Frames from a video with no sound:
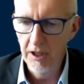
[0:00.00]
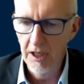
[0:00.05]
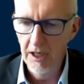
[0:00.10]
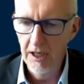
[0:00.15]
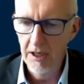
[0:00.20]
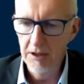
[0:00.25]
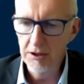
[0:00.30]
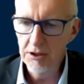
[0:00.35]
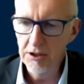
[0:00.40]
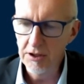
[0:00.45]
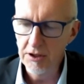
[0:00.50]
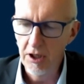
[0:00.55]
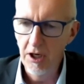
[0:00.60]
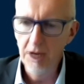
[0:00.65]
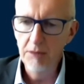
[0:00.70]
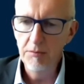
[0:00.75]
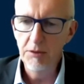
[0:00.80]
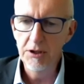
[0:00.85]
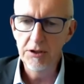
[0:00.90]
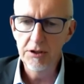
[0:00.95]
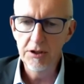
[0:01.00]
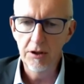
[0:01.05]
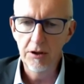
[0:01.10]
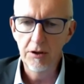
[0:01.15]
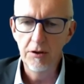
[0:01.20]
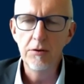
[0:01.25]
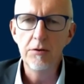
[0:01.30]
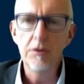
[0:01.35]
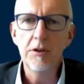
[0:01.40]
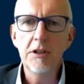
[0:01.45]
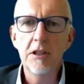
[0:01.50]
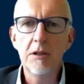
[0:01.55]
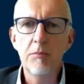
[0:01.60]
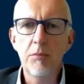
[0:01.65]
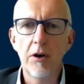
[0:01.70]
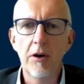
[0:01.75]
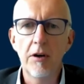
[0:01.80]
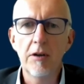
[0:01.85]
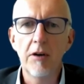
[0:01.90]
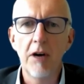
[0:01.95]
our
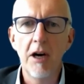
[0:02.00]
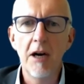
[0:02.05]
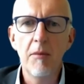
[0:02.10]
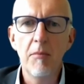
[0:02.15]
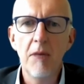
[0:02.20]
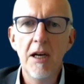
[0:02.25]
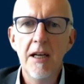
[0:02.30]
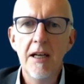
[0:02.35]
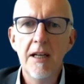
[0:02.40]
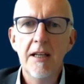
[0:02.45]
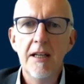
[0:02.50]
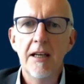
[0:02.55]
cybersecurity program,